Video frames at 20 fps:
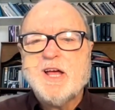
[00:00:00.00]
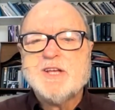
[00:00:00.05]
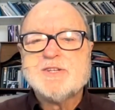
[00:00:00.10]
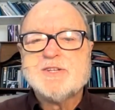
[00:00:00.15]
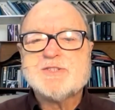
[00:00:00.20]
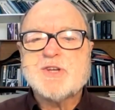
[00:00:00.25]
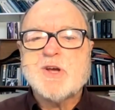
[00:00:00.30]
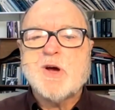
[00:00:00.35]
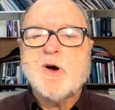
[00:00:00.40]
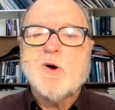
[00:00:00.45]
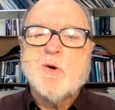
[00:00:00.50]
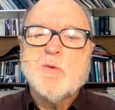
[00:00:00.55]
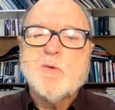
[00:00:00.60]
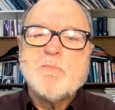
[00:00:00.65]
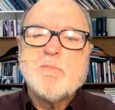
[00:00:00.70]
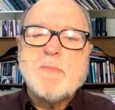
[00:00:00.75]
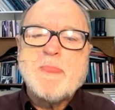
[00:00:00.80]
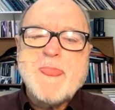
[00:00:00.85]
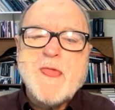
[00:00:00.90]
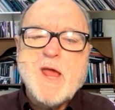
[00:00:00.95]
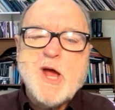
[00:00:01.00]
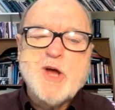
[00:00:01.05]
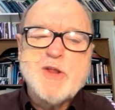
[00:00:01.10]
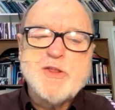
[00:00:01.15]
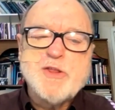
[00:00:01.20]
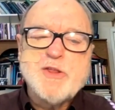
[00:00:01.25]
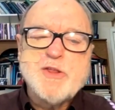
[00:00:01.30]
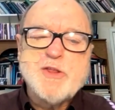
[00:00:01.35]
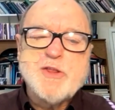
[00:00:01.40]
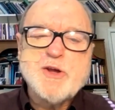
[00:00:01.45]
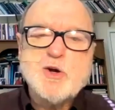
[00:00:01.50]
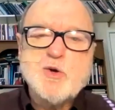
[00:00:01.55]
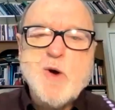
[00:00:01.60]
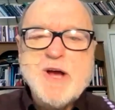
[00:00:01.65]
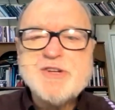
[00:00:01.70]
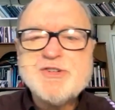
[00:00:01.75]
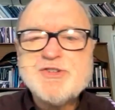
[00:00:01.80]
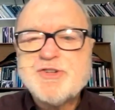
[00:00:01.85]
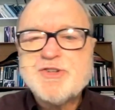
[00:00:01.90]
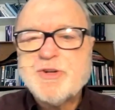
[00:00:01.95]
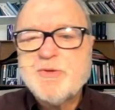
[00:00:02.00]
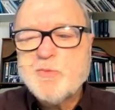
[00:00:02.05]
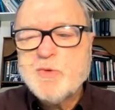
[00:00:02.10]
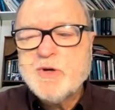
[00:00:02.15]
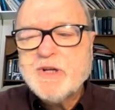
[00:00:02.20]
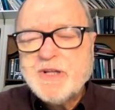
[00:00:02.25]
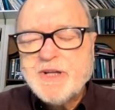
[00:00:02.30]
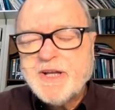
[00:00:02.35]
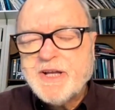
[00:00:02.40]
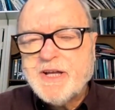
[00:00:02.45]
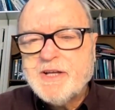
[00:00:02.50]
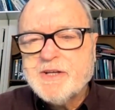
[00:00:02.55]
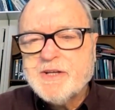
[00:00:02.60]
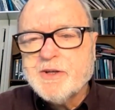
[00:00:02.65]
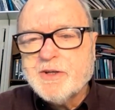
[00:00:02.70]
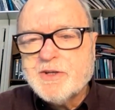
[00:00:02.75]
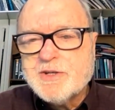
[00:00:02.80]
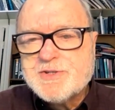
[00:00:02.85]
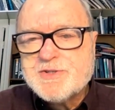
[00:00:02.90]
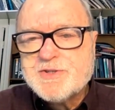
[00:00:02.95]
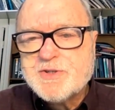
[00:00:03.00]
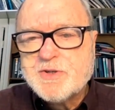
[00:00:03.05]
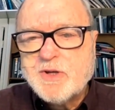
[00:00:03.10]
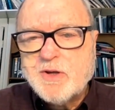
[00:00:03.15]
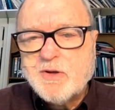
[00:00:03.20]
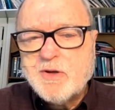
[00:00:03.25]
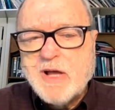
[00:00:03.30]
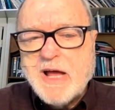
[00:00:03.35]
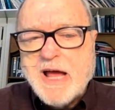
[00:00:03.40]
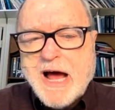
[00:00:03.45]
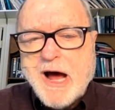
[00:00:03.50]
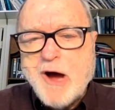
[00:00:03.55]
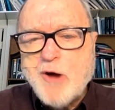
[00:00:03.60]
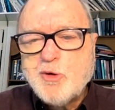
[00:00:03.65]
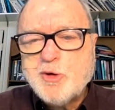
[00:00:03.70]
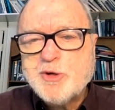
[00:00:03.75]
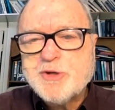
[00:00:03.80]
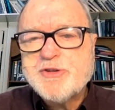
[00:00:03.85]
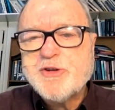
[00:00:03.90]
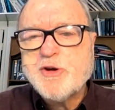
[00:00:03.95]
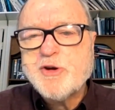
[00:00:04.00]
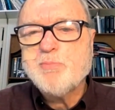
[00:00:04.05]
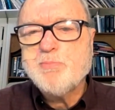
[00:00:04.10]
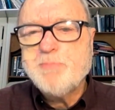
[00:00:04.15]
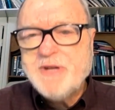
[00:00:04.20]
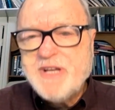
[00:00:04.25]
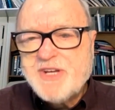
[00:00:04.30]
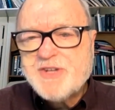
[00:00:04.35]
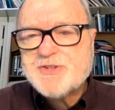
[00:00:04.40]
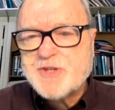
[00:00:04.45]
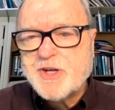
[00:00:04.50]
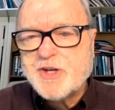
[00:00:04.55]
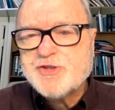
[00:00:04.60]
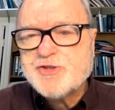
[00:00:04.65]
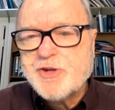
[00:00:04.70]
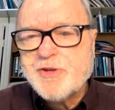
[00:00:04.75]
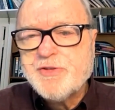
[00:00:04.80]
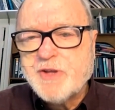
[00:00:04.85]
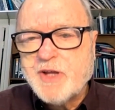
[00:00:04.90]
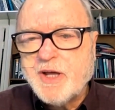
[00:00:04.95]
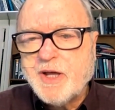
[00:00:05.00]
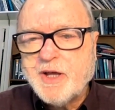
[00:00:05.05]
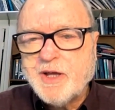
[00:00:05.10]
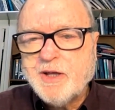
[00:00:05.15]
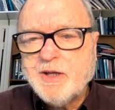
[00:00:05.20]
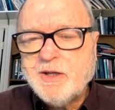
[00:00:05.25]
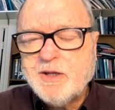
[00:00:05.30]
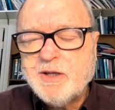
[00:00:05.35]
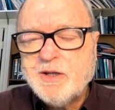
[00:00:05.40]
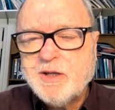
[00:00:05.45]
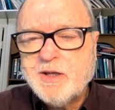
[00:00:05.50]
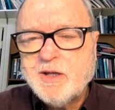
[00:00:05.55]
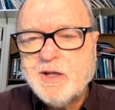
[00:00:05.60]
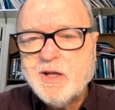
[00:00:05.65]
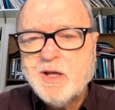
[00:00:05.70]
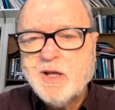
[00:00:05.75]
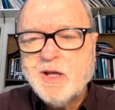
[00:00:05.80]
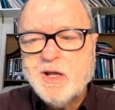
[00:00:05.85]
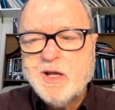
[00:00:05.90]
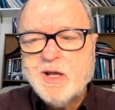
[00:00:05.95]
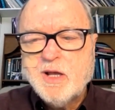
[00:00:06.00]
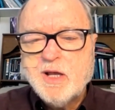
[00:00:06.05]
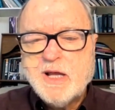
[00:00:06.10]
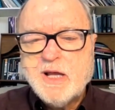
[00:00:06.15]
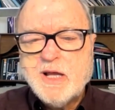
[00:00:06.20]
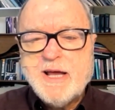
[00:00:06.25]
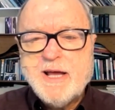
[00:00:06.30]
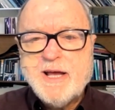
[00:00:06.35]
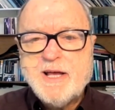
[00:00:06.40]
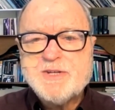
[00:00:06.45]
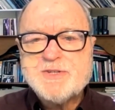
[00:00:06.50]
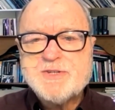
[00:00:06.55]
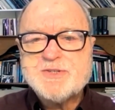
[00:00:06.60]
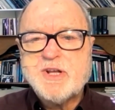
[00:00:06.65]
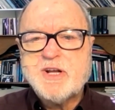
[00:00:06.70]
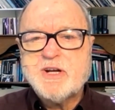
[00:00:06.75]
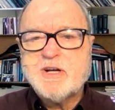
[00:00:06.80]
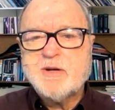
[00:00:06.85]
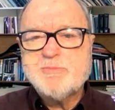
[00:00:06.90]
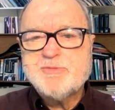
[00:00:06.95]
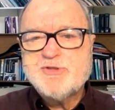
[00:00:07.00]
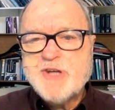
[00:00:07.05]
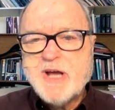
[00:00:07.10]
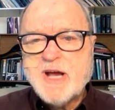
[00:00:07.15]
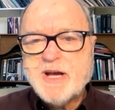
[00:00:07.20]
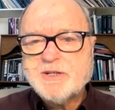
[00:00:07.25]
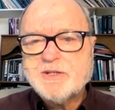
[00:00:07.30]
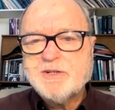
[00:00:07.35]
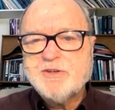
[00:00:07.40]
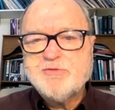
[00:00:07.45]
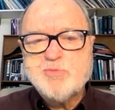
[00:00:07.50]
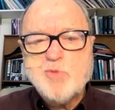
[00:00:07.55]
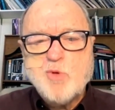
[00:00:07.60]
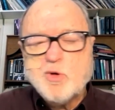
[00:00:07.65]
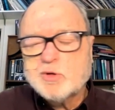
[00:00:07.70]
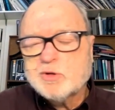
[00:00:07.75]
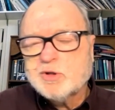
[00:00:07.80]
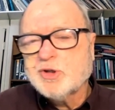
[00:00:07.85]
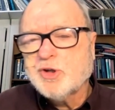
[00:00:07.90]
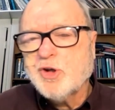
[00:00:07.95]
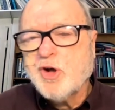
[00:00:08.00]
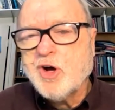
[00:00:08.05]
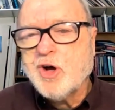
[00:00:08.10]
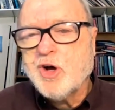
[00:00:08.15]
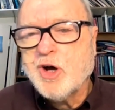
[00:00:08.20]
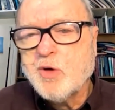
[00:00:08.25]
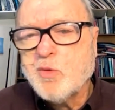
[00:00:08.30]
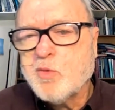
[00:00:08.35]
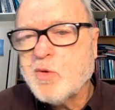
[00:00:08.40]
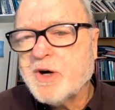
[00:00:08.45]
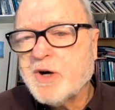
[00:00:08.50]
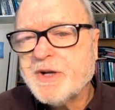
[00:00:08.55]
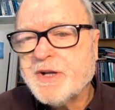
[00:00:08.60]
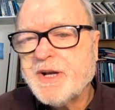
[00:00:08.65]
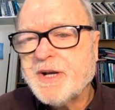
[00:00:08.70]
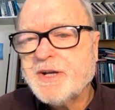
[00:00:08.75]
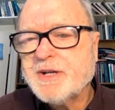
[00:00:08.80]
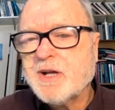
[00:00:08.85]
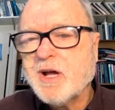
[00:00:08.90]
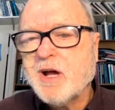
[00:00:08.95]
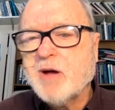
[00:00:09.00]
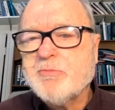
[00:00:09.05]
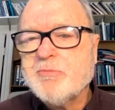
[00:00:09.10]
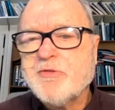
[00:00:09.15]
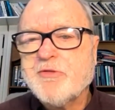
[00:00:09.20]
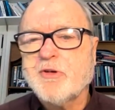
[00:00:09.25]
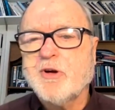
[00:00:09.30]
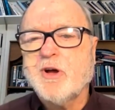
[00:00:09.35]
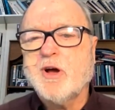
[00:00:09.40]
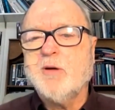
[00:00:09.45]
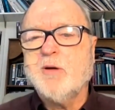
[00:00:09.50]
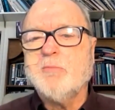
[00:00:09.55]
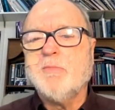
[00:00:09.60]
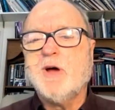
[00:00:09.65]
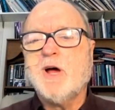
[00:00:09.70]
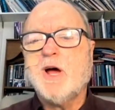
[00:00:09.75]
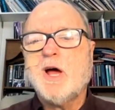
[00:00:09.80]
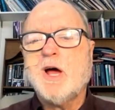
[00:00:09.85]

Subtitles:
So the question really is, how could there be such a thing as an objective moral law? Where did it come from?